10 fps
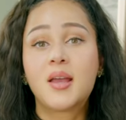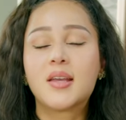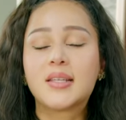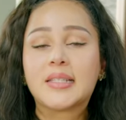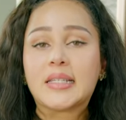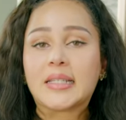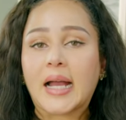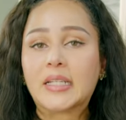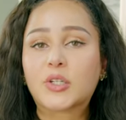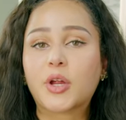is this
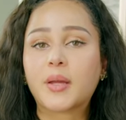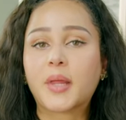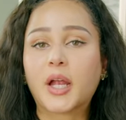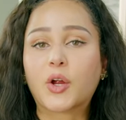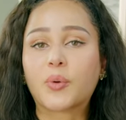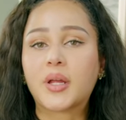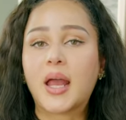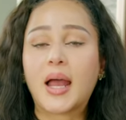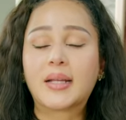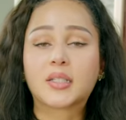ice cream that
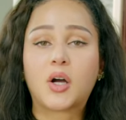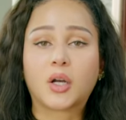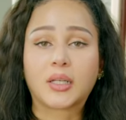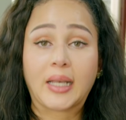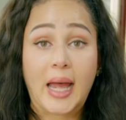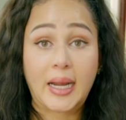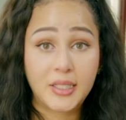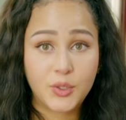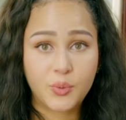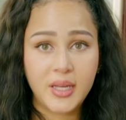Korea has called Lara
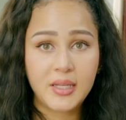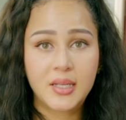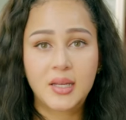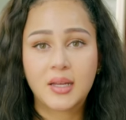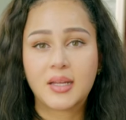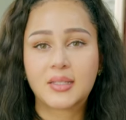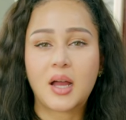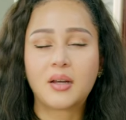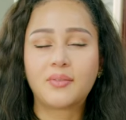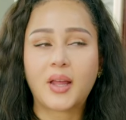Sweet. It's
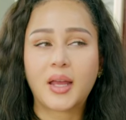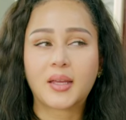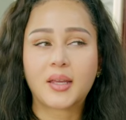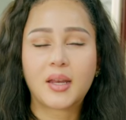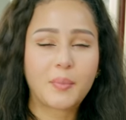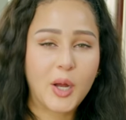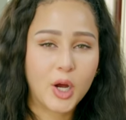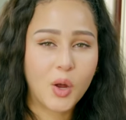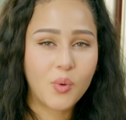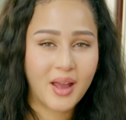kind of like in
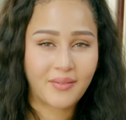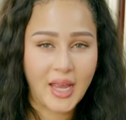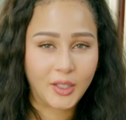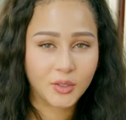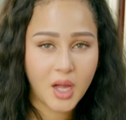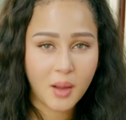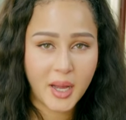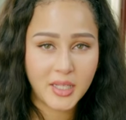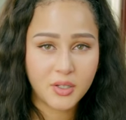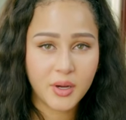America, we have Halo Top
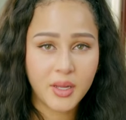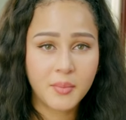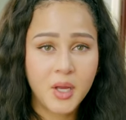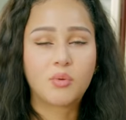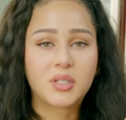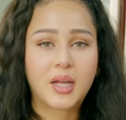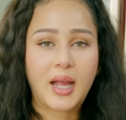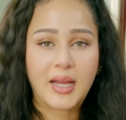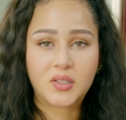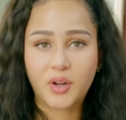ice cream, which
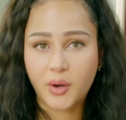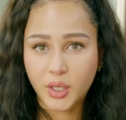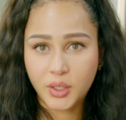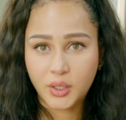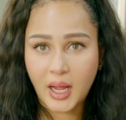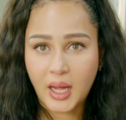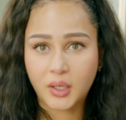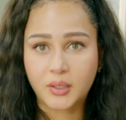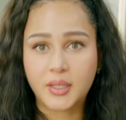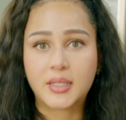like has very little
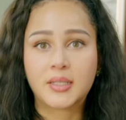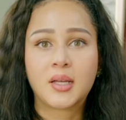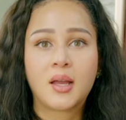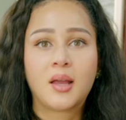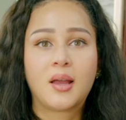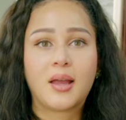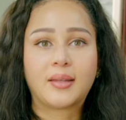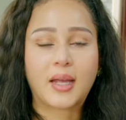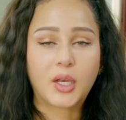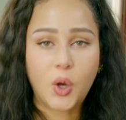calories and
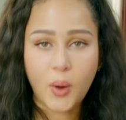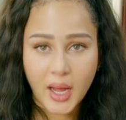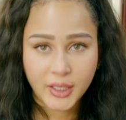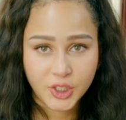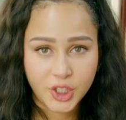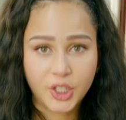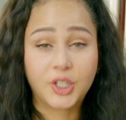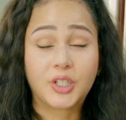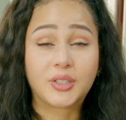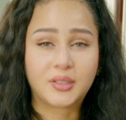like no added
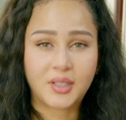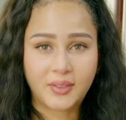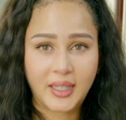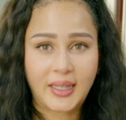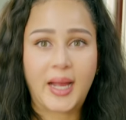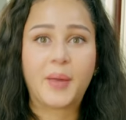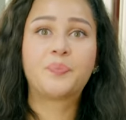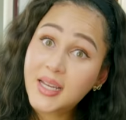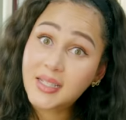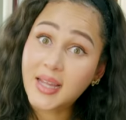sugars and stuff like that.
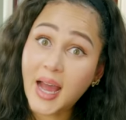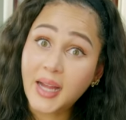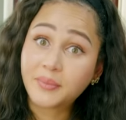It's that.